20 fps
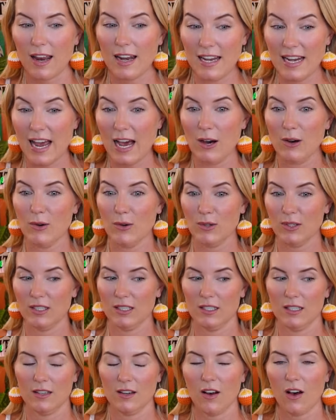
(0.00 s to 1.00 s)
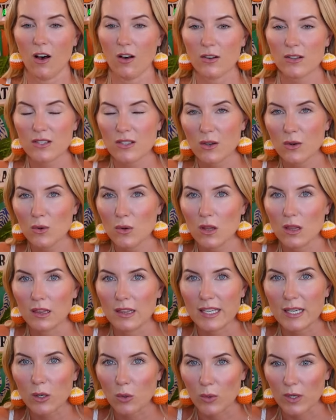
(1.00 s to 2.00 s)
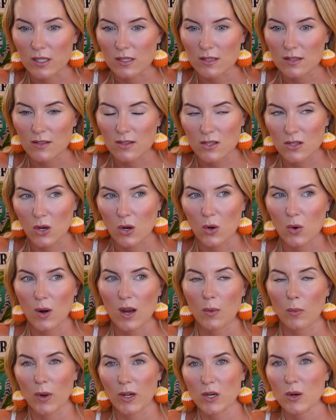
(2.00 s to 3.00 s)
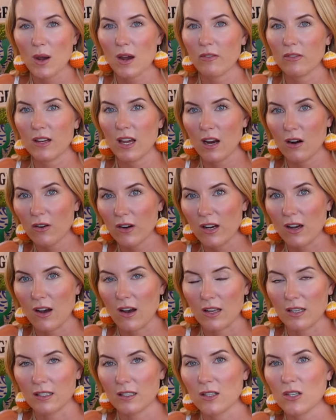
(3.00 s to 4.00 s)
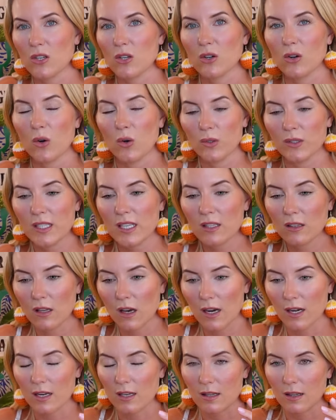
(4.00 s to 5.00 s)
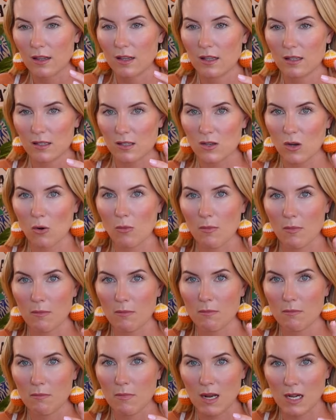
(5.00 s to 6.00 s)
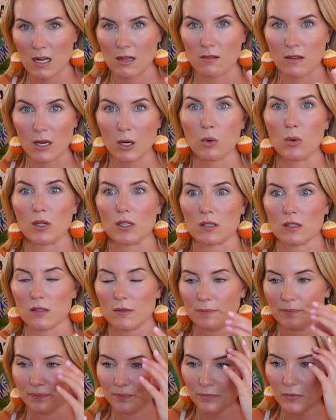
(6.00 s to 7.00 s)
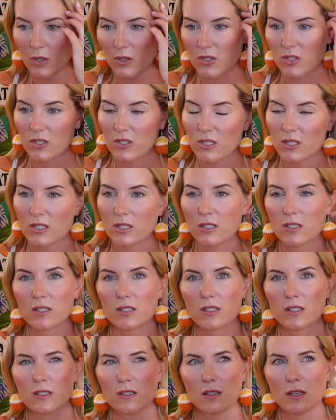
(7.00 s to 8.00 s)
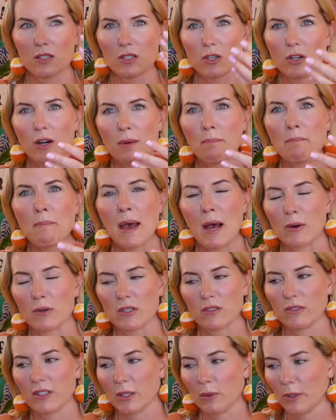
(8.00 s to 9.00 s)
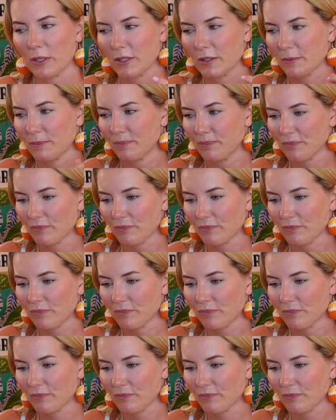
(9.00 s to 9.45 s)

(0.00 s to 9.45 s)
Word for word: Now, also liquids. So when you have carry-on, you're only allotted so many liquids or a certain amount of liquids.